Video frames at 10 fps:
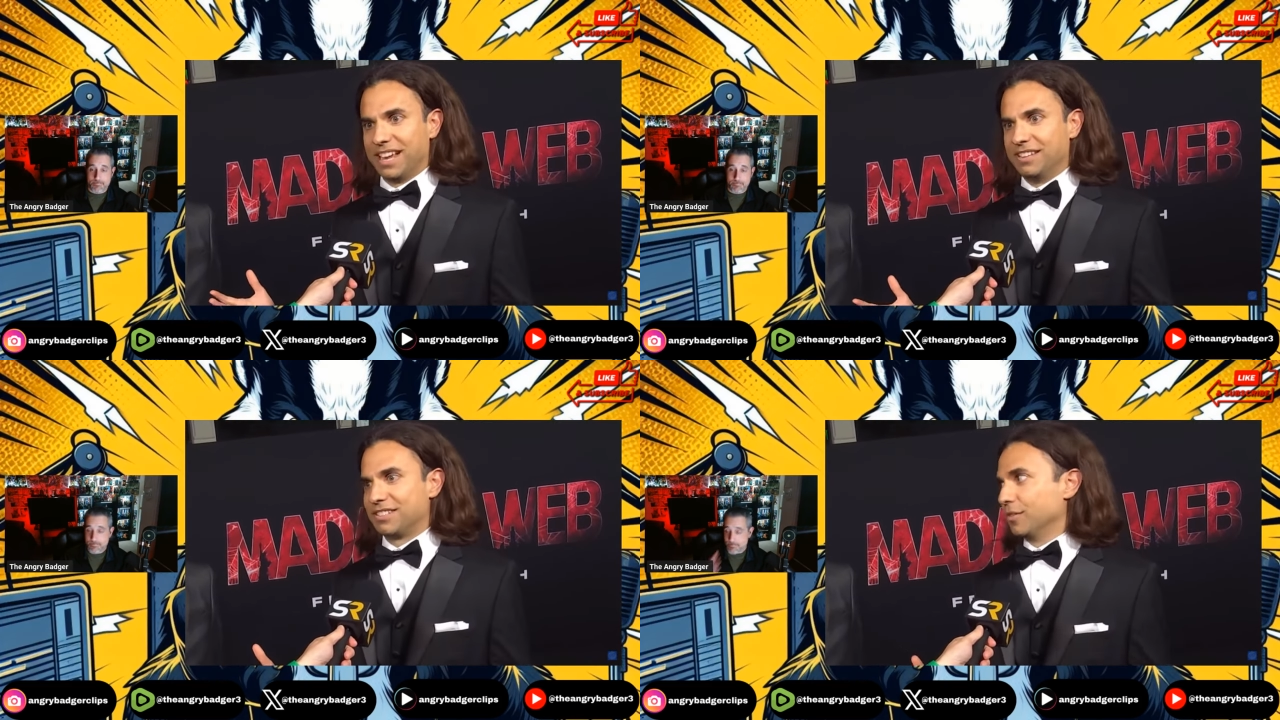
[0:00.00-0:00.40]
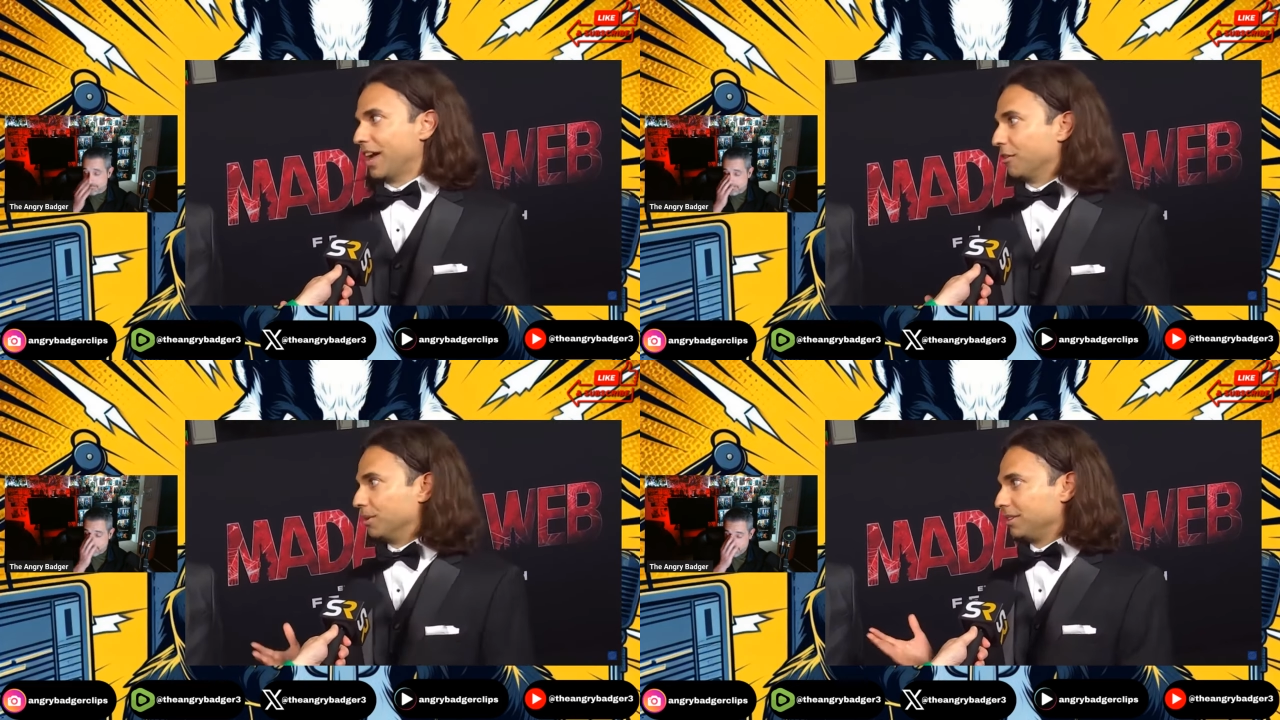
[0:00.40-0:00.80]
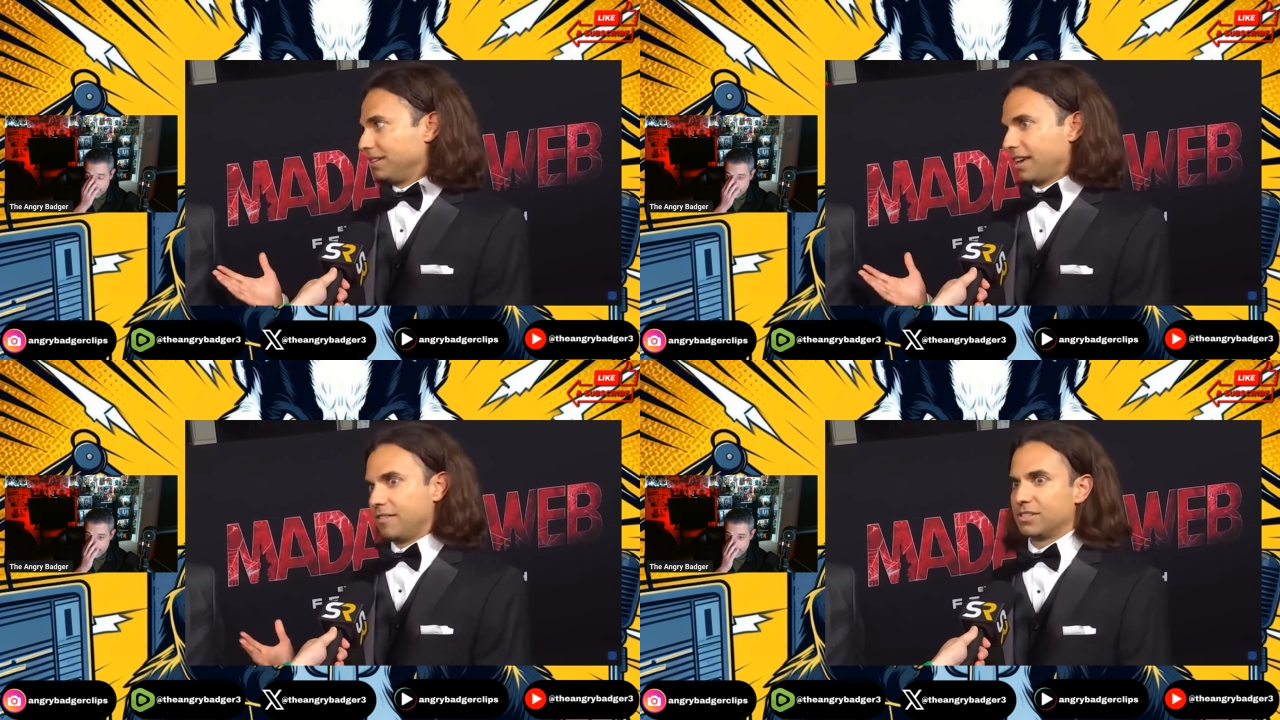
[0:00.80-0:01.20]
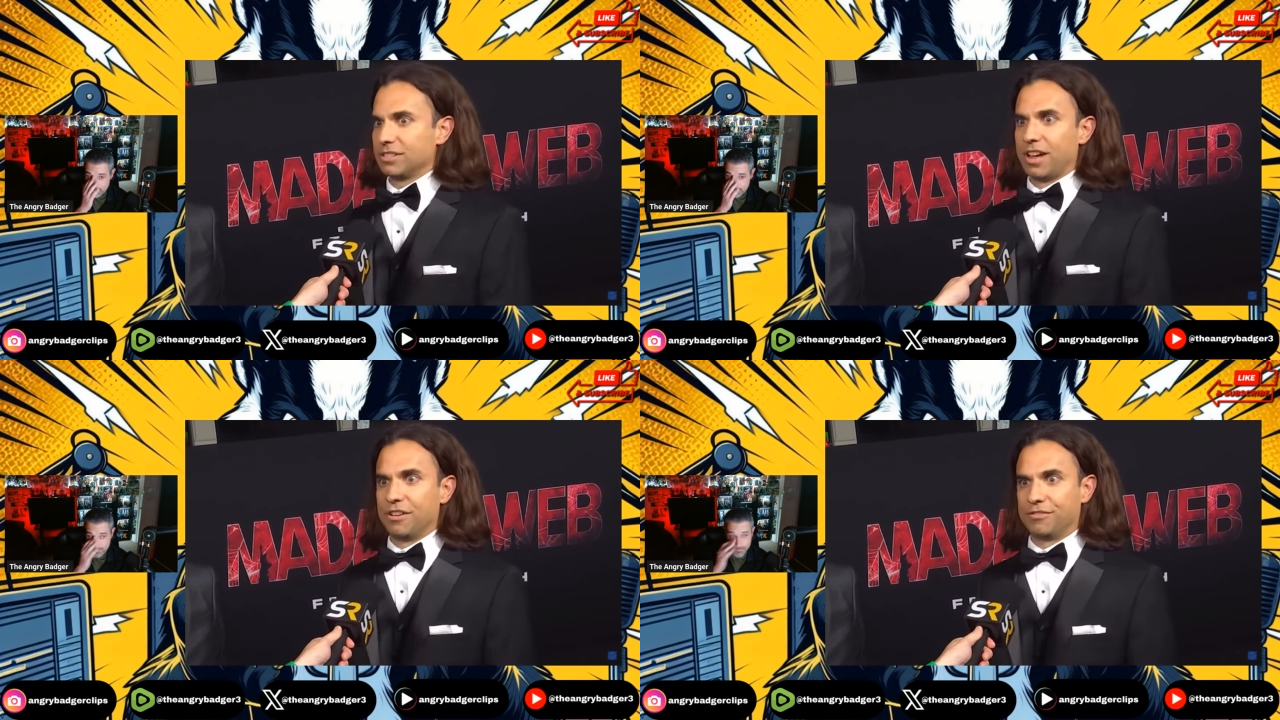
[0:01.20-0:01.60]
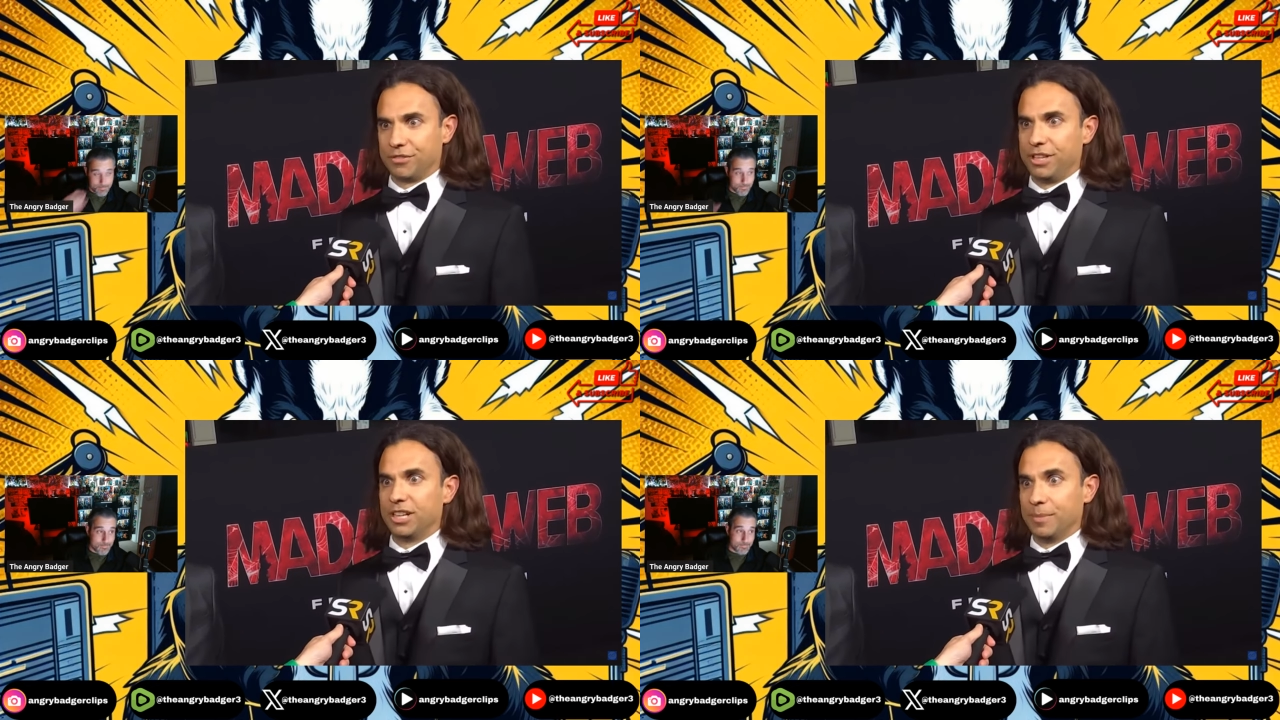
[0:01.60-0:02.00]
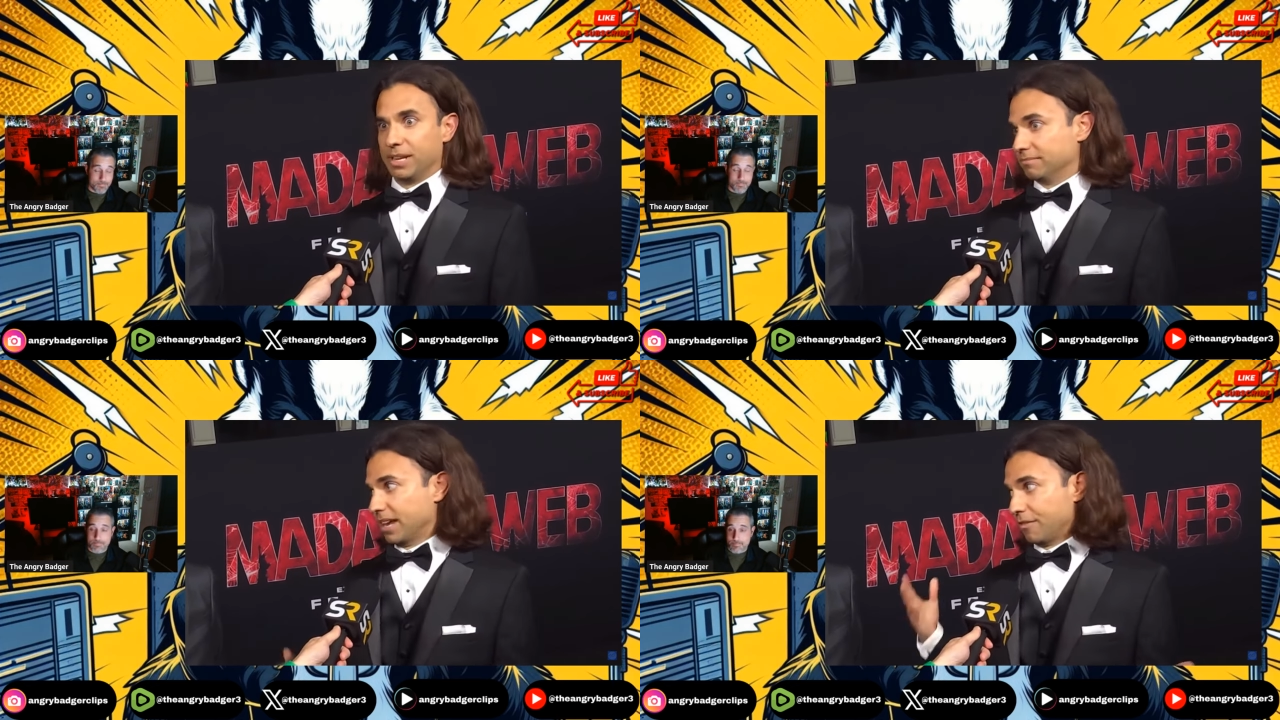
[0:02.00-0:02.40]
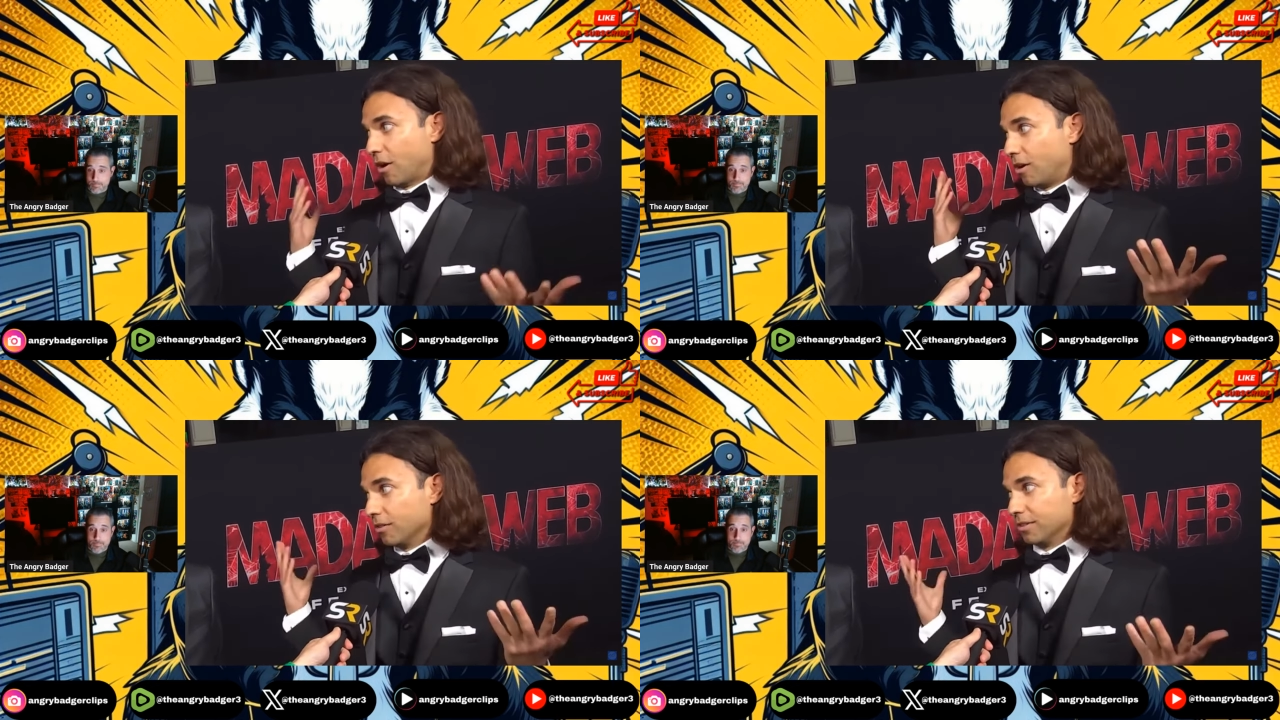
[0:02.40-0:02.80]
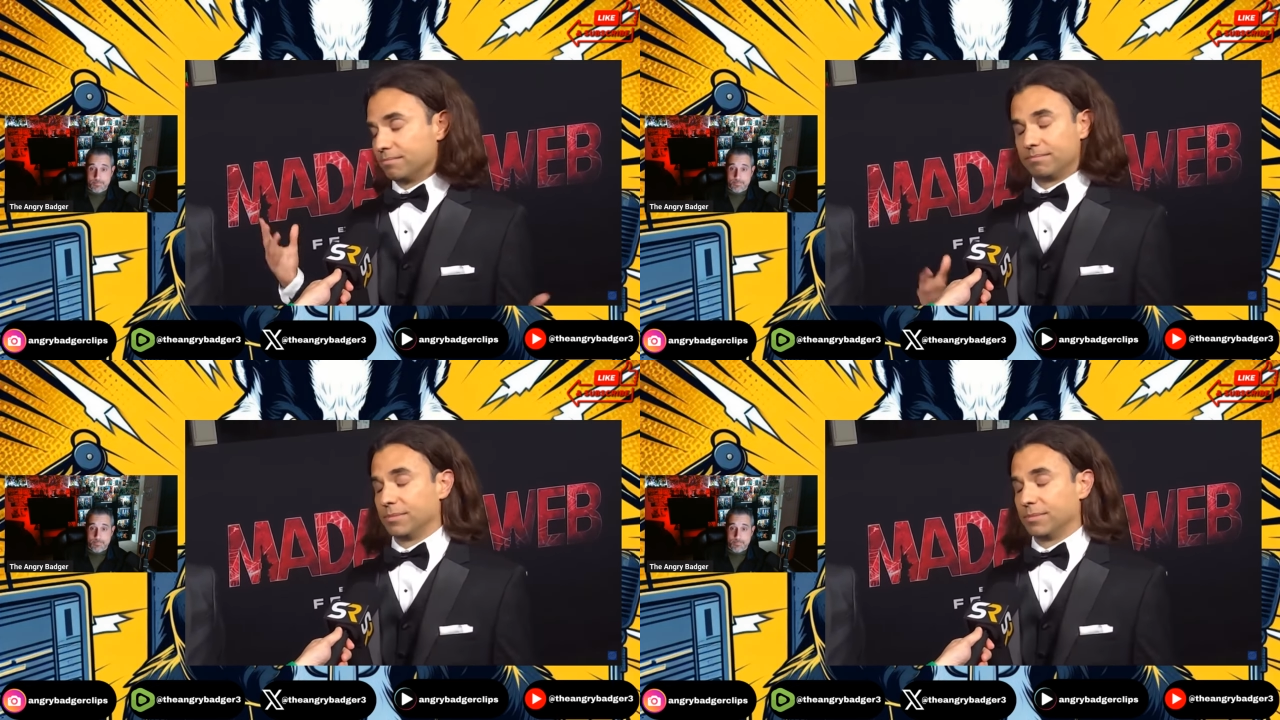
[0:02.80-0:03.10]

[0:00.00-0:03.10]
And so that really gave us a lot of freedom and all the,